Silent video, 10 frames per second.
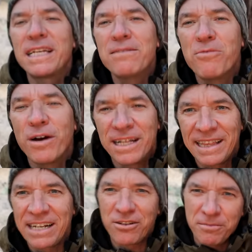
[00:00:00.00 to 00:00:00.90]
Nimoy,
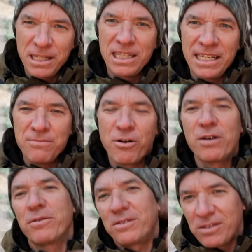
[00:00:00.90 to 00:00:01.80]
Leonard
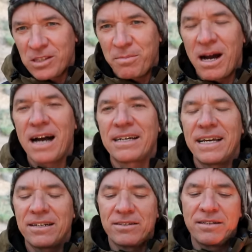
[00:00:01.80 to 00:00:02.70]
Nimoy, which is Spock.
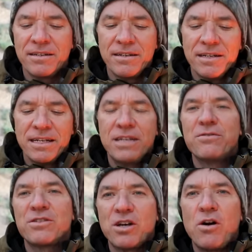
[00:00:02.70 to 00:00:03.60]
He, had a, he
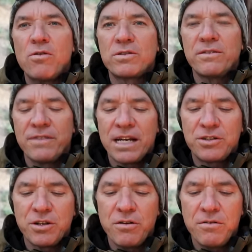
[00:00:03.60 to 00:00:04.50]
was the host of that
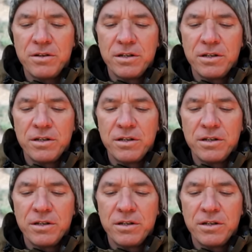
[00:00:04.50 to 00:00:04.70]
show.